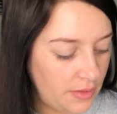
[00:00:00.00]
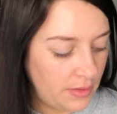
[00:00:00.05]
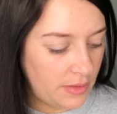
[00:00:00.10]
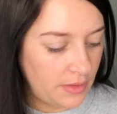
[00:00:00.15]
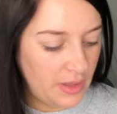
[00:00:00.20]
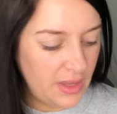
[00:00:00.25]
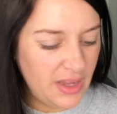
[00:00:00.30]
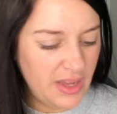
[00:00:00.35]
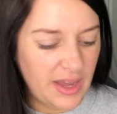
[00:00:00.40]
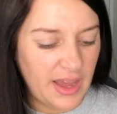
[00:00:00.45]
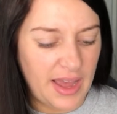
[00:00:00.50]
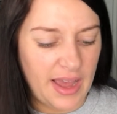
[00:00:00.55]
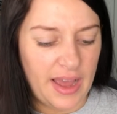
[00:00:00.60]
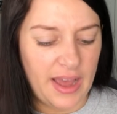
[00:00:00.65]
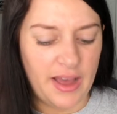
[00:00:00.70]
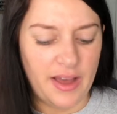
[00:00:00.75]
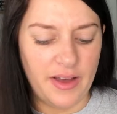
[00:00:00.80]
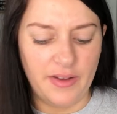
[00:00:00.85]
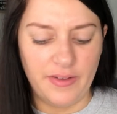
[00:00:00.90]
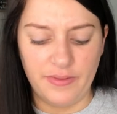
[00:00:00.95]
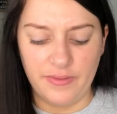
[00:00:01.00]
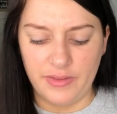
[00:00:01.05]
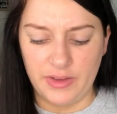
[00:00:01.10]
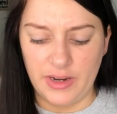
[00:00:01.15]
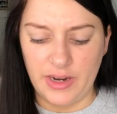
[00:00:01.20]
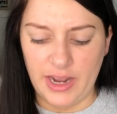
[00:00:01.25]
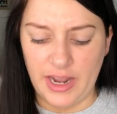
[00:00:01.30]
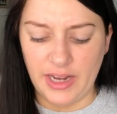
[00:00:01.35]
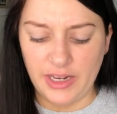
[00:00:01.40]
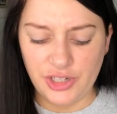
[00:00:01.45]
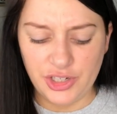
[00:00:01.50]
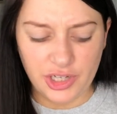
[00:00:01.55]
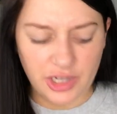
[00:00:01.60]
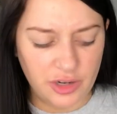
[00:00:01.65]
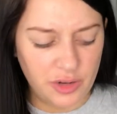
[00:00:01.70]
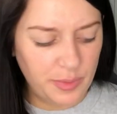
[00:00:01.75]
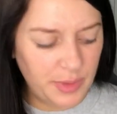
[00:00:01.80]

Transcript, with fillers: I think I have an eyeshadow